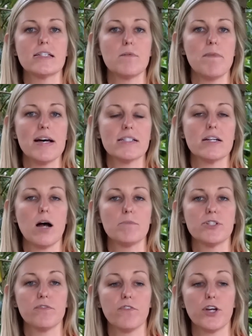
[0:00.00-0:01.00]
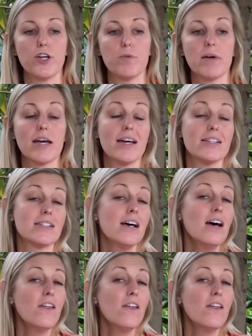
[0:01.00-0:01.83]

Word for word: the best option for you because